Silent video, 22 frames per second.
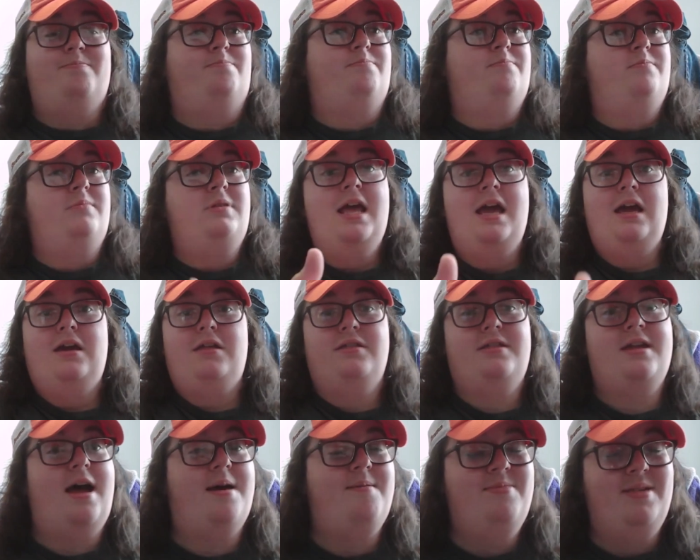Next
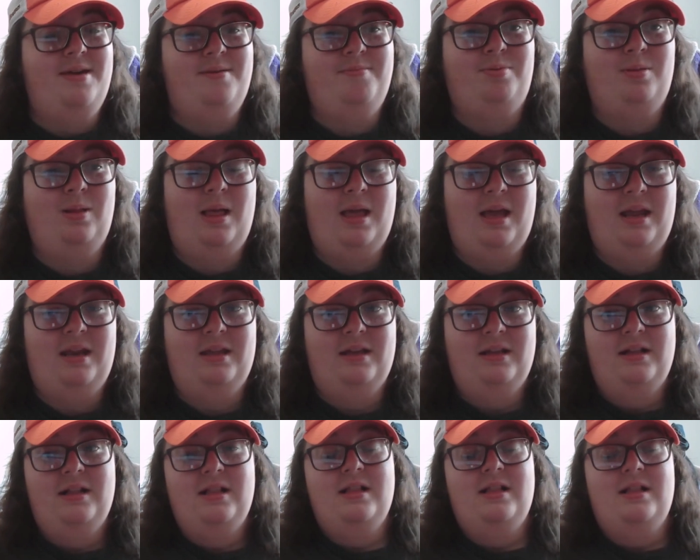time they played,
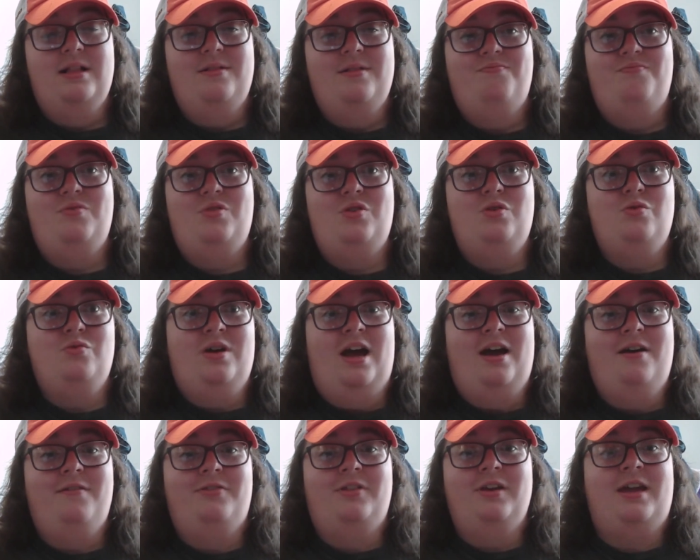you
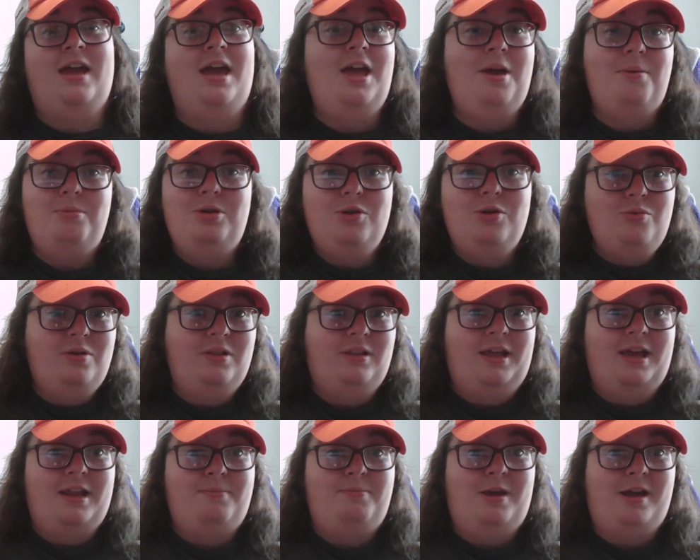have the Cam
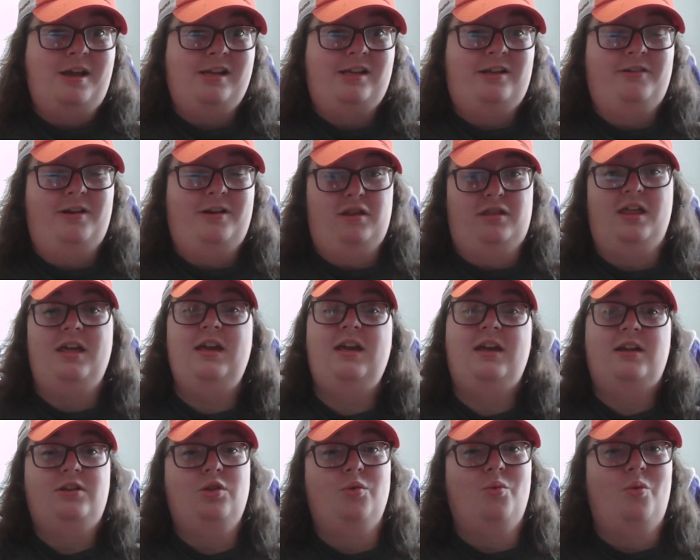Newton-led Patriots. They
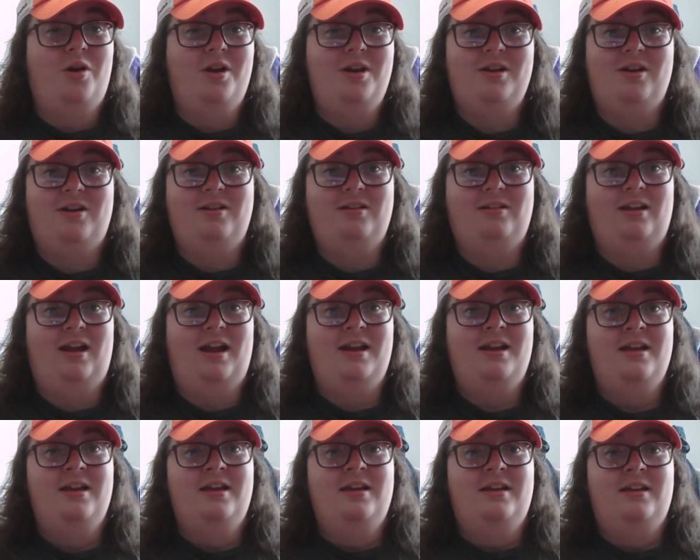get to the 1-yard line.
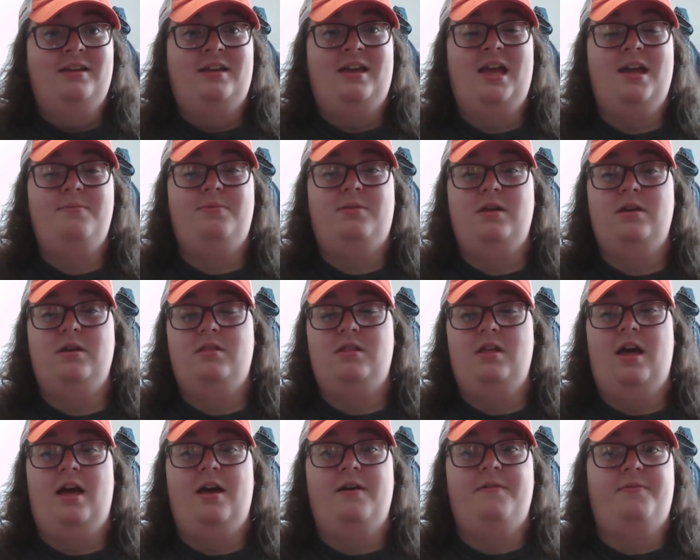Cam thinks,
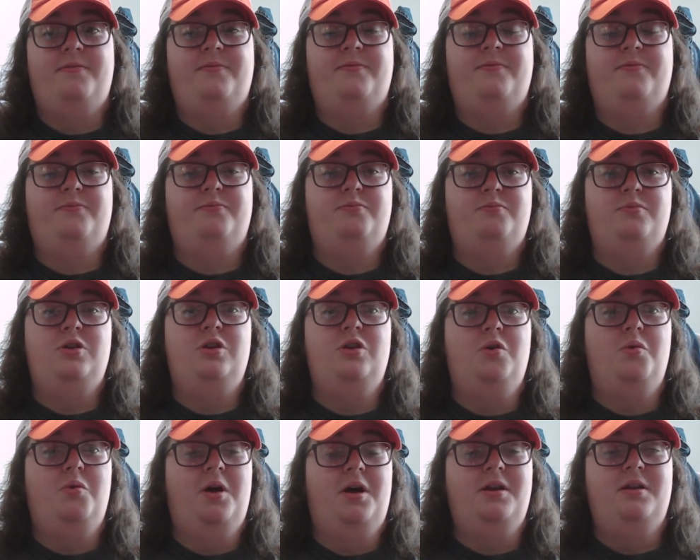yeah, you
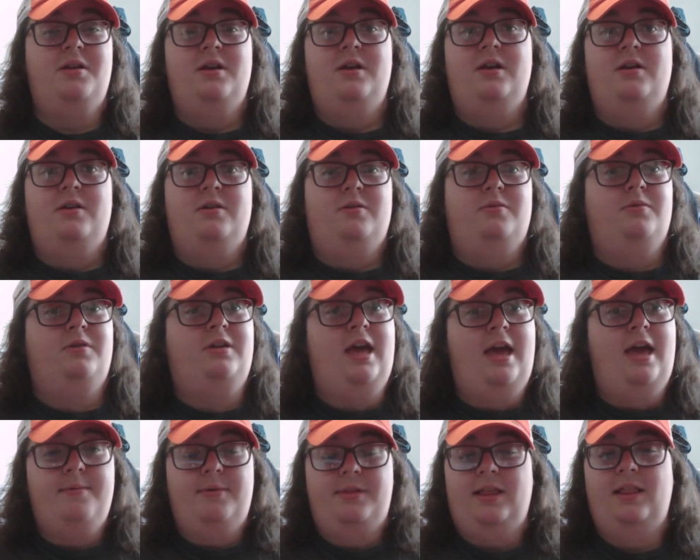know what?
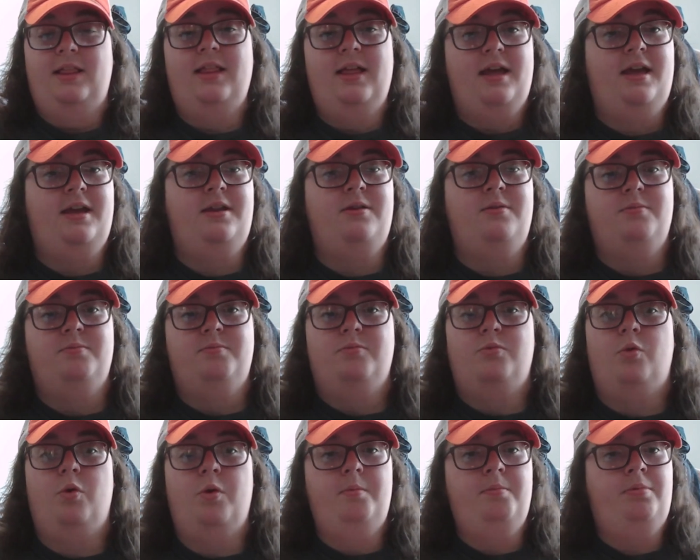Game on the line,
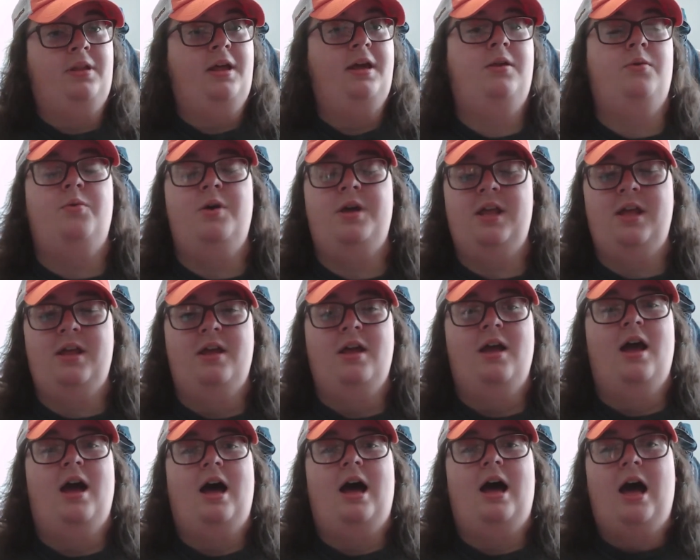one play to win it.
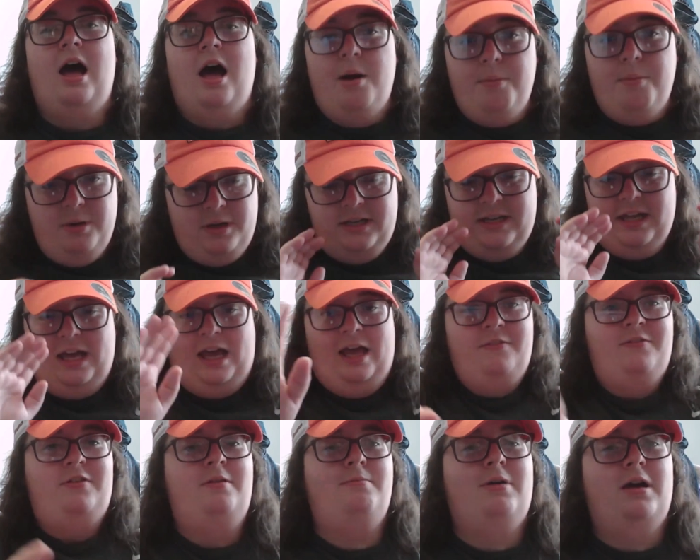I'm going to
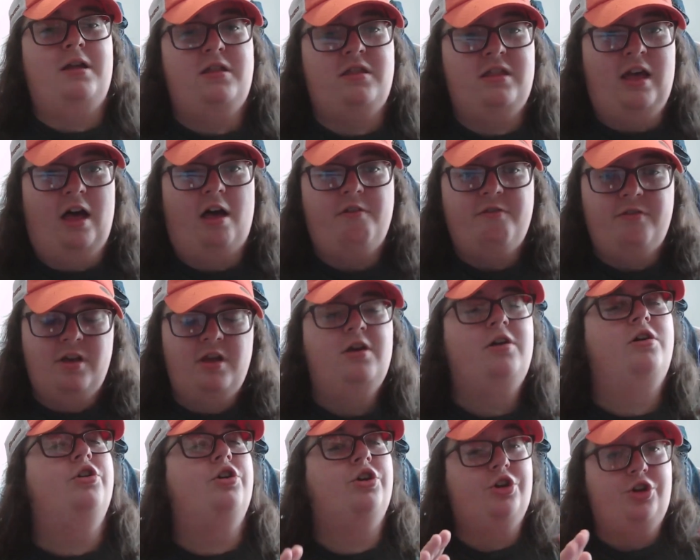dive in myself.
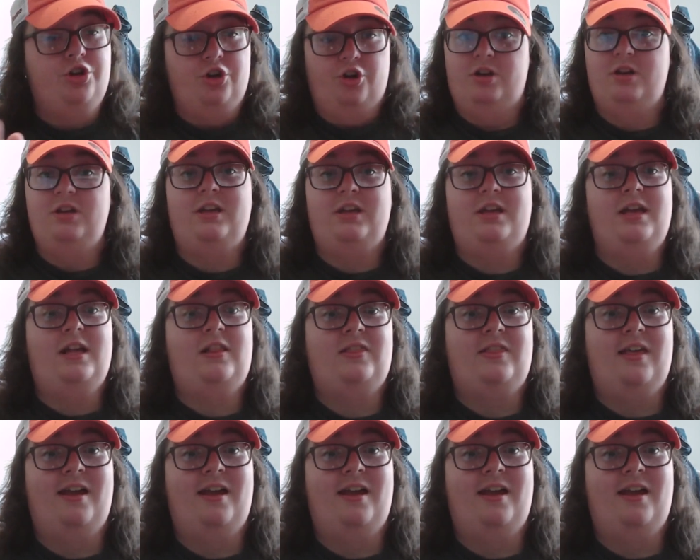Couldn't get